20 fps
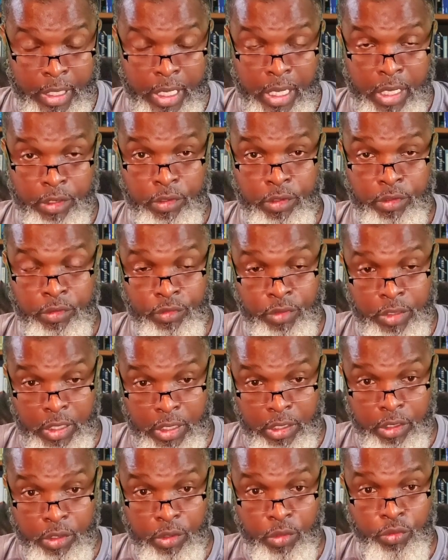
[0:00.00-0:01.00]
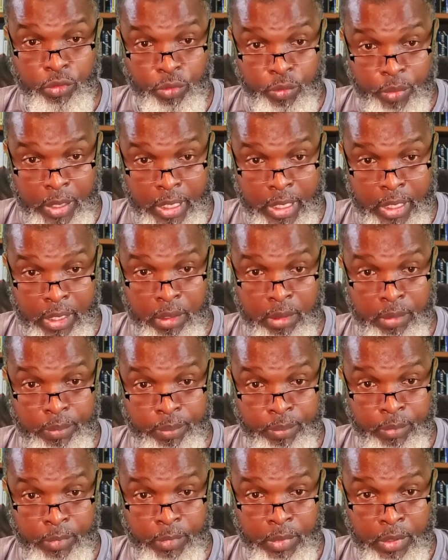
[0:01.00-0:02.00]
And Ezekiel 3
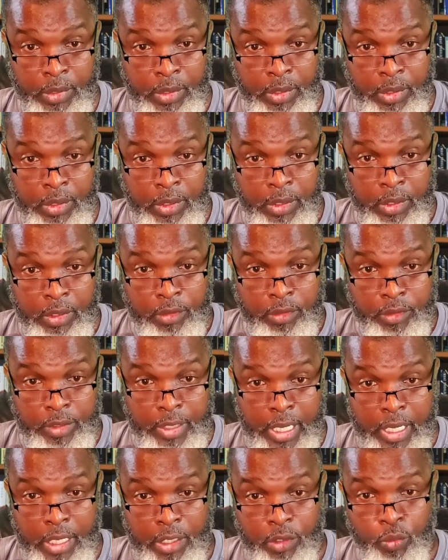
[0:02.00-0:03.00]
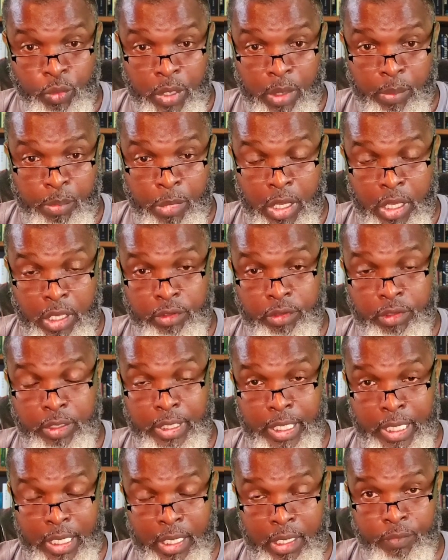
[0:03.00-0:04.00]
says we must
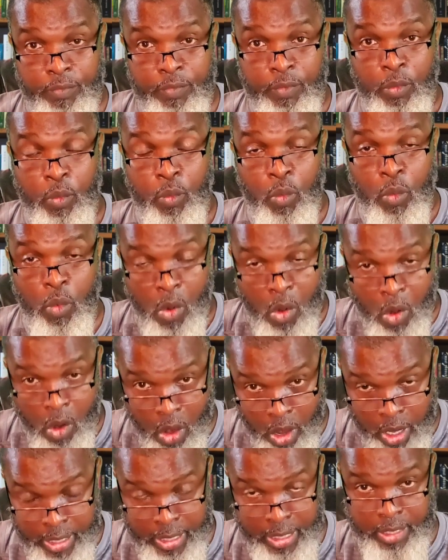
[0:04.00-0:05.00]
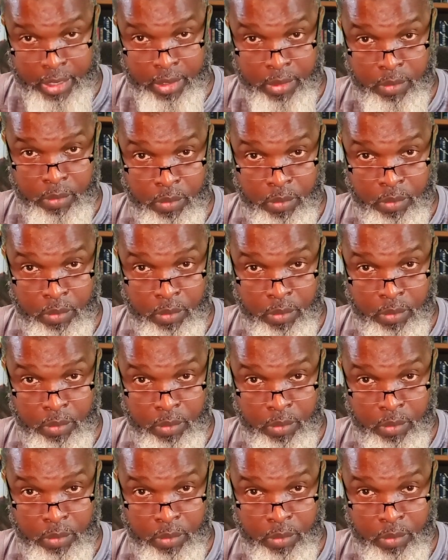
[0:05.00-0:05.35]
give warning.